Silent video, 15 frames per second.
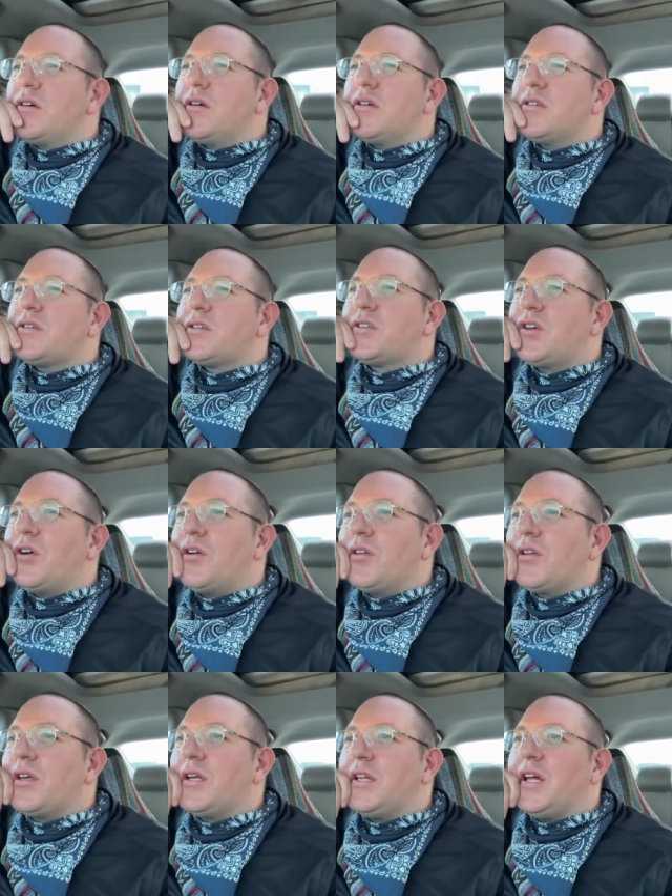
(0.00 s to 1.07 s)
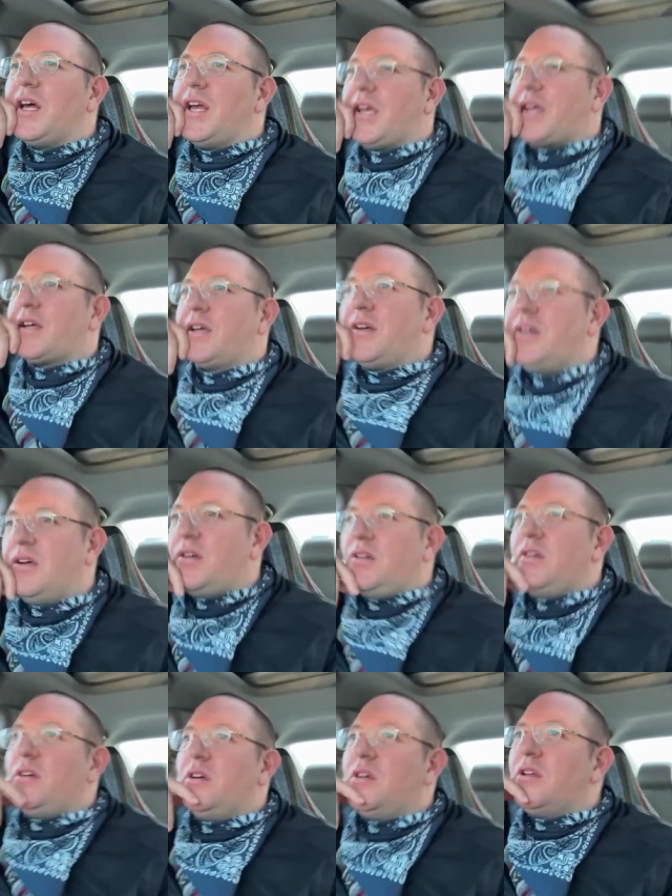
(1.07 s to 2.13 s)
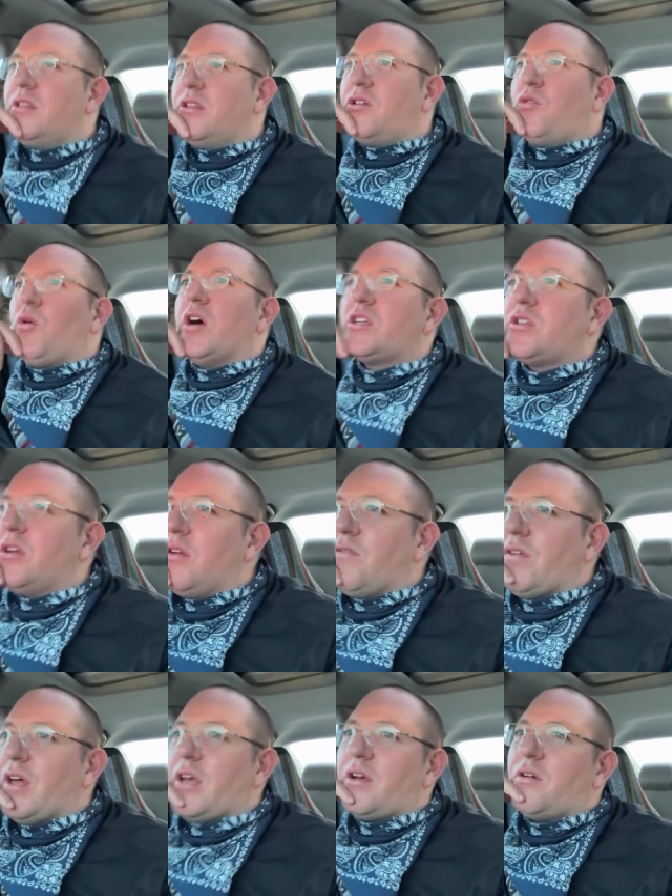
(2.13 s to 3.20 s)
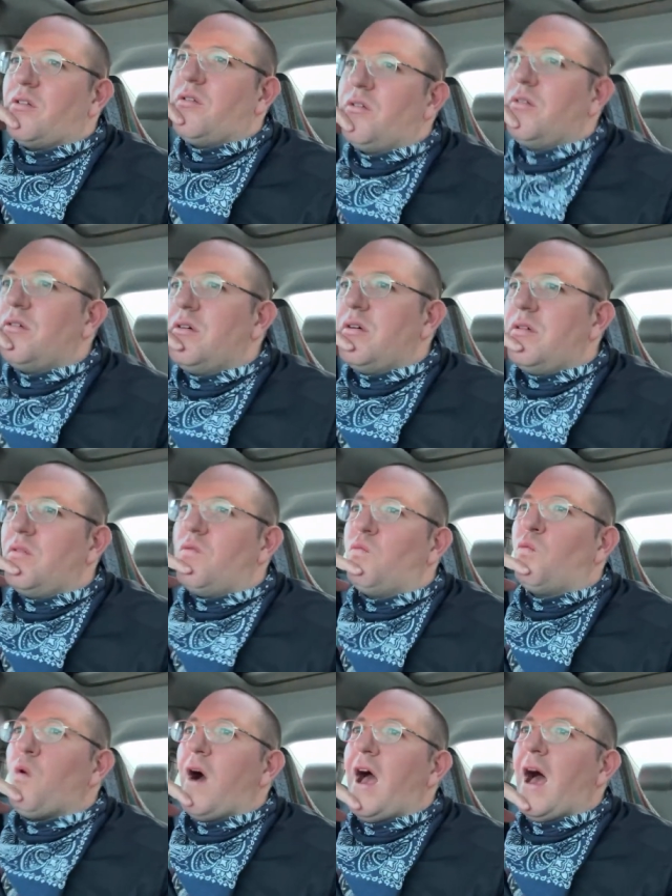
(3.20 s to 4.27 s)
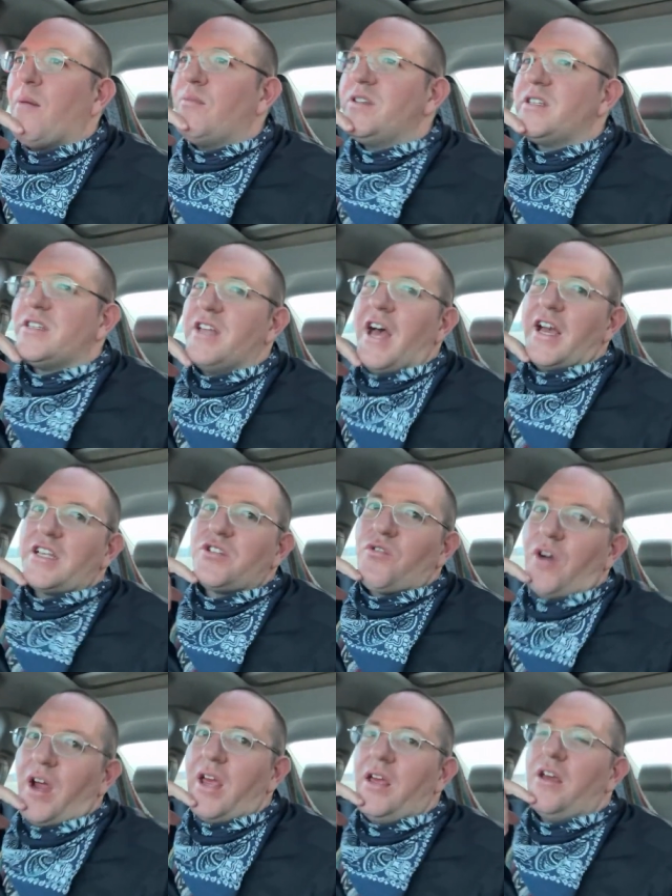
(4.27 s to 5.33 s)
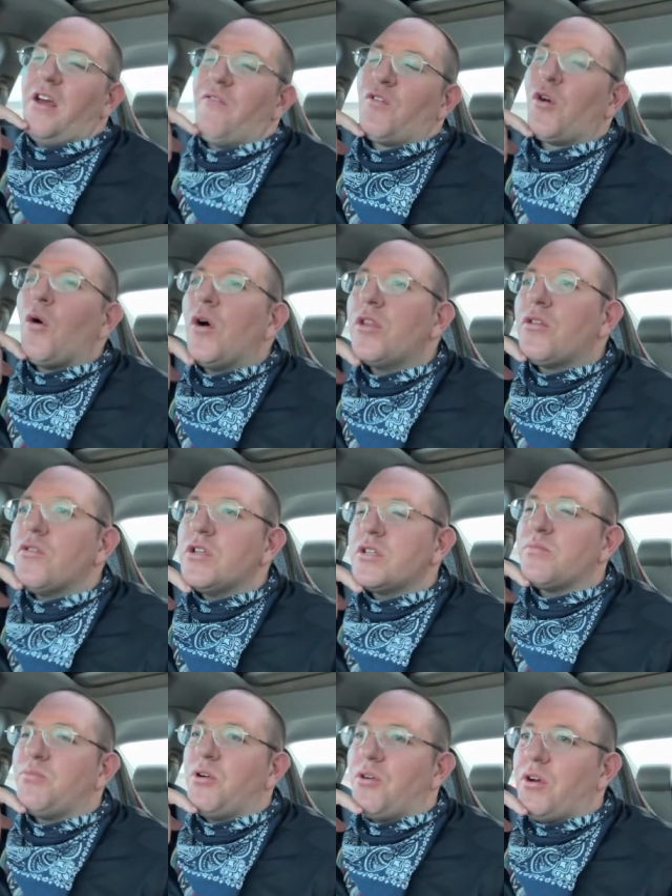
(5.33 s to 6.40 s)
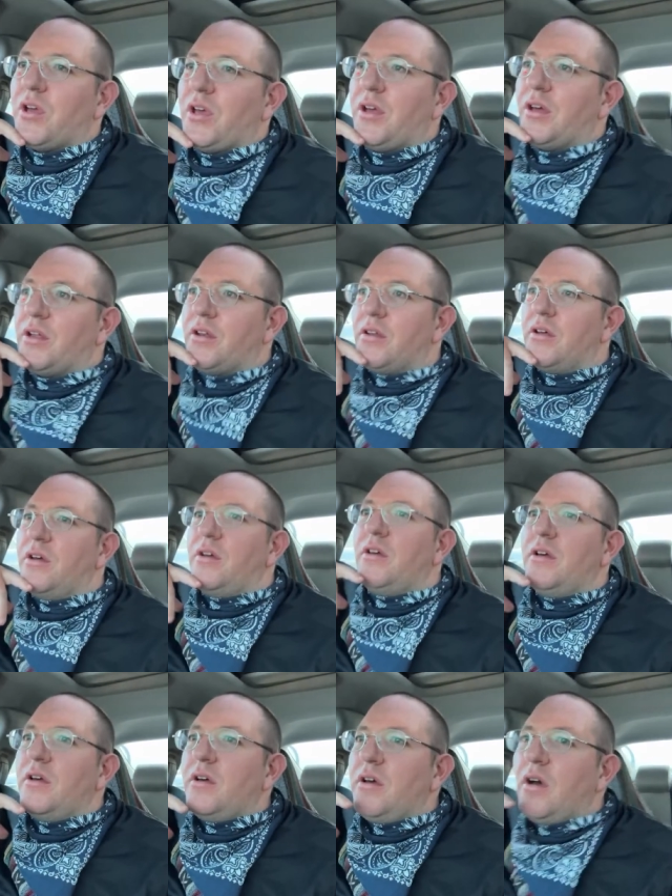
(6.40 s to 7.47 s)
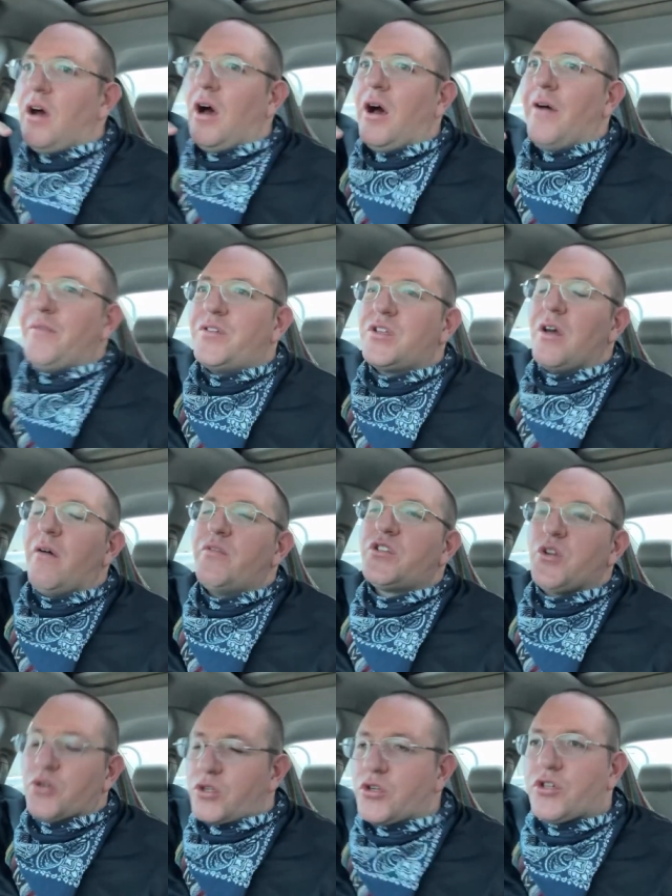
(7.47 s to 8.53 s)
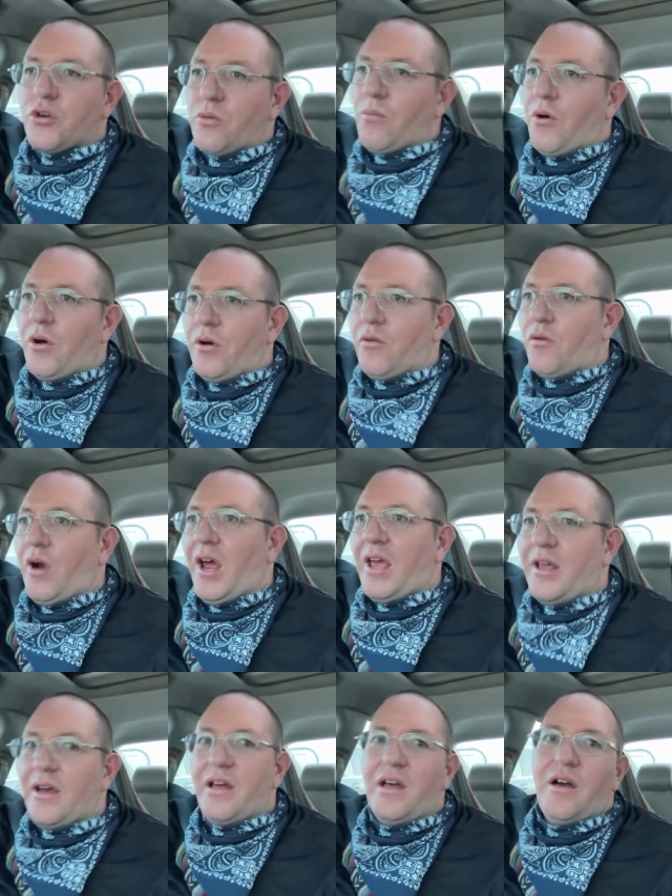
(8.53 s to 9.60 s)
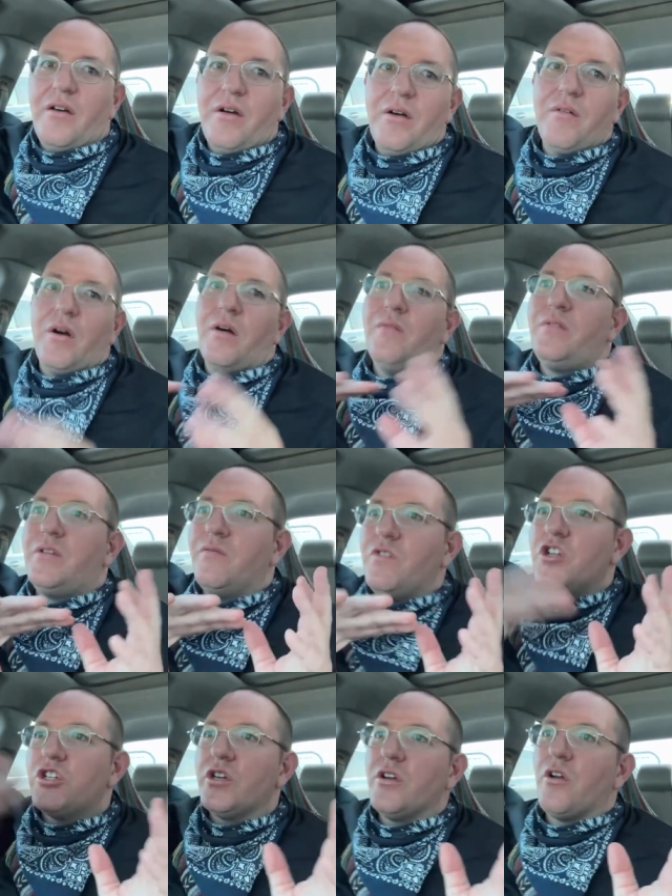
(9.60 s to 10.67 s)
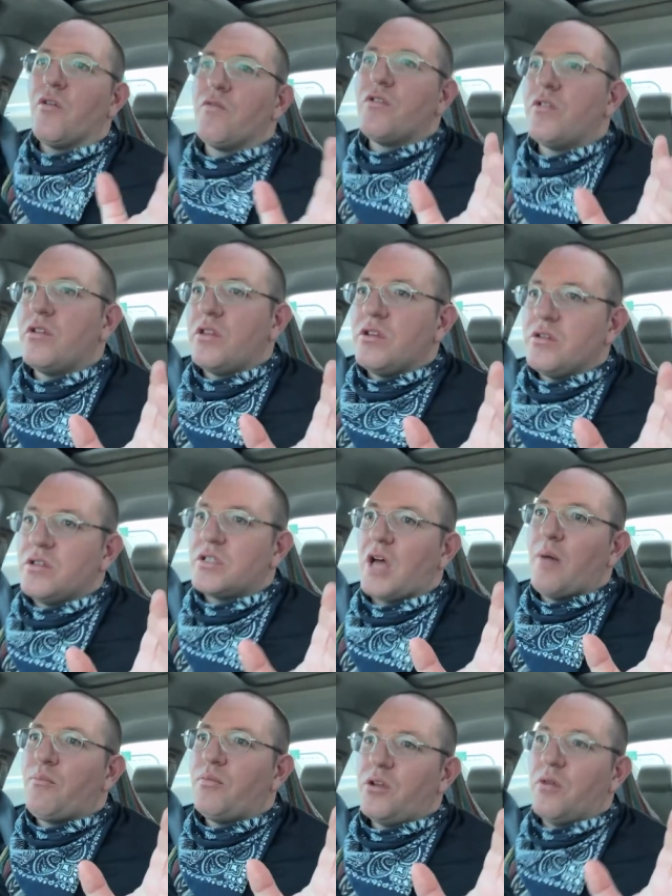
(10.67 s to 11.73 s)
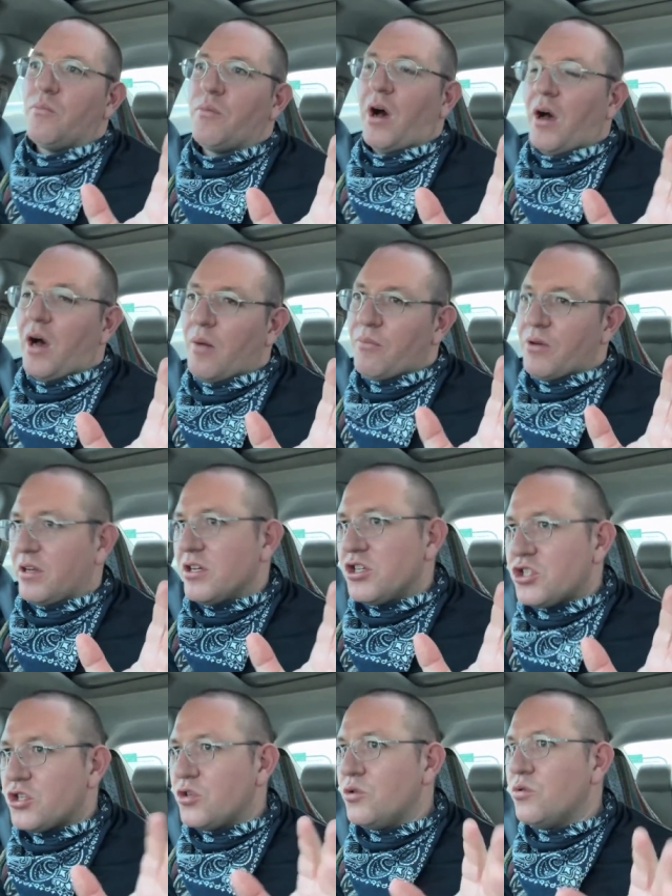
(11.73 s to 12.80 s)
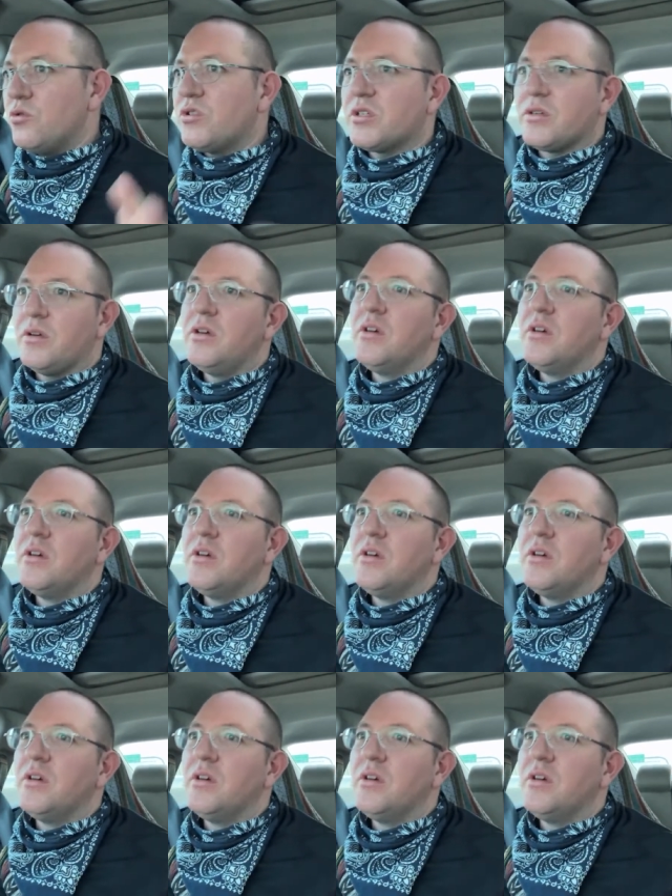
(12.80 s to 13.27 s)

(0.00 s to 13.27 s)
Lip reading: certainly like the question of like what happens next, right? If we're going through this period of social turmoil, right, of division over the top, hot button issues,